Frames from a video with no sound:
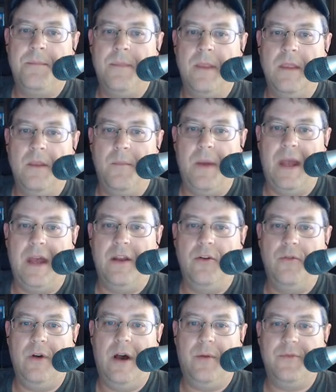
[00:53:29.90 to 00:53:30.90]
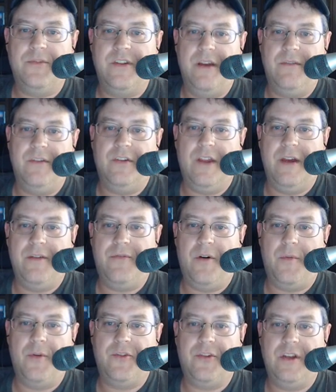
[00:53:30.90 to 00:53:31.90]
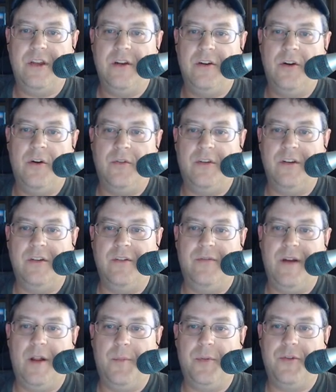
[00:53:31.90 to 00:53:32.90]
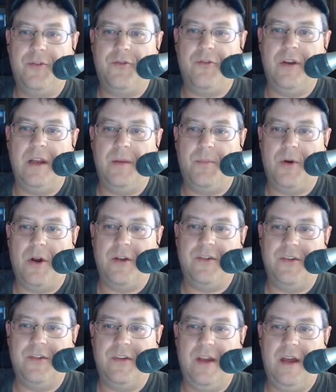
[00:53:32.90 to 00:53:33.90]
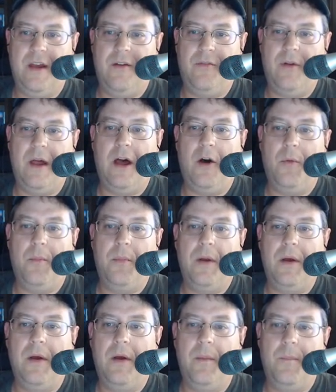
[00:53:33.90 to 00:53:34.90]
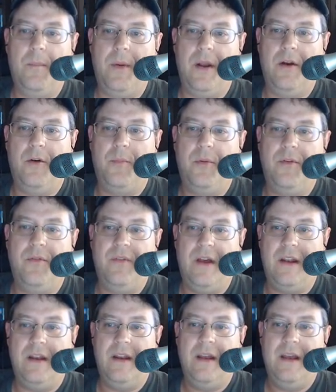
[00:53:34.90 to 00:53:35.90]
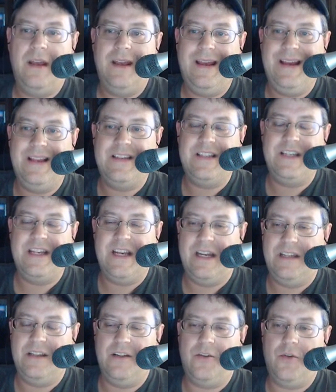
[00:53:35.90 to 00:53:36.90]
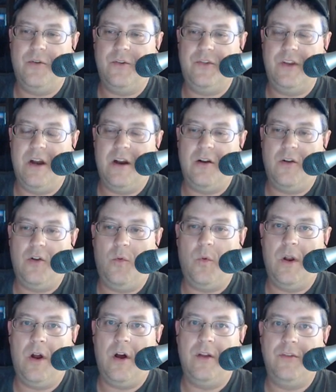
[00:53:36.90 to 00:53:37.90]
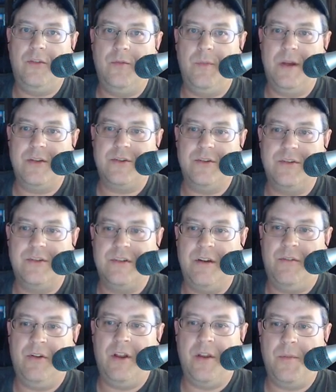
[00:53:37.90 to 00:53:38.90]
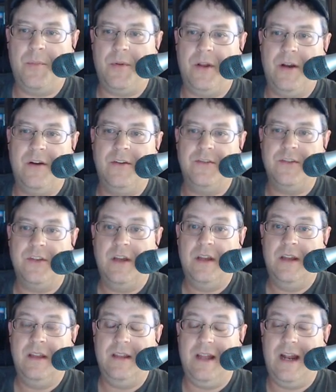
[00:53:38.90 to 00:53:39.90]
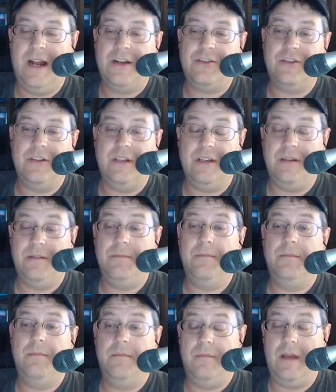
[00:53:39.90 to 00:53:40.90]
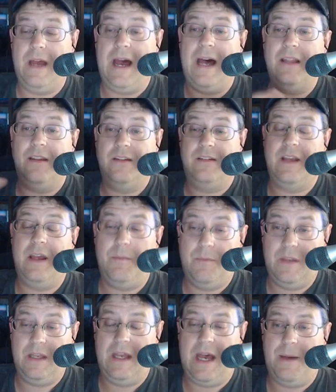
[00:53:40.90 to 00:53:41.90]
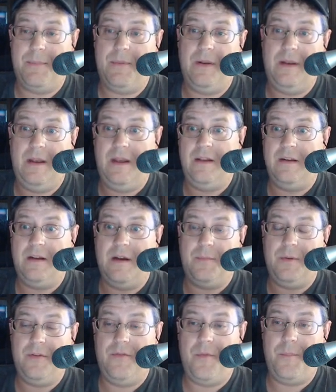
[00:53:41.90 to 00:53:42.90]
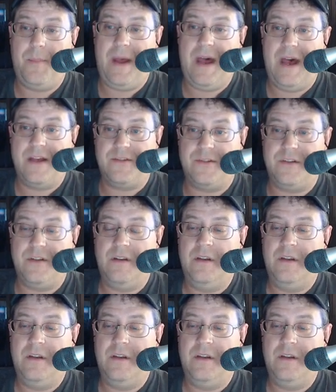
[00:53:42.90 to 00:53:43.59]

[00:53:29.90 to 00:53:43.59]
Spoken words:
the man who helped save his life almost a year ago, to develop a screening process to help better prevent SCA. And then, of course, the article went on to mention several other players that actually had the same thing happen, and a couple of them passed